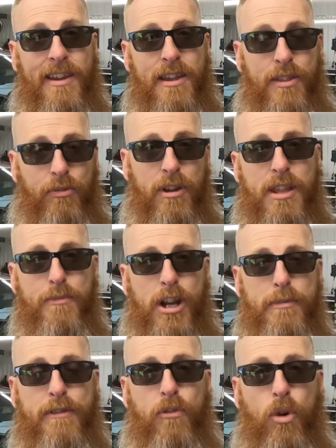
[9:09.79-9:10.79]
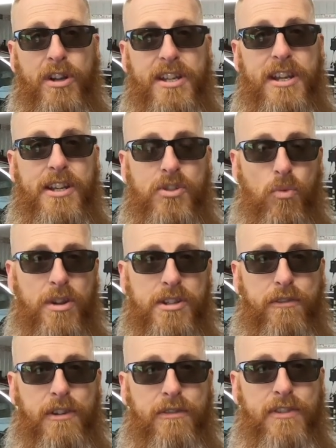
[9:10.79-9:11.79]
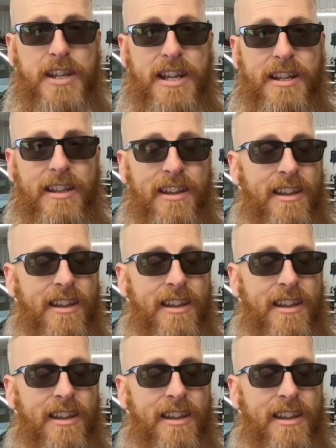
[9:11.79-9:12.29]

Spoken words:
Three of them are gonna be 14s, one's a 15.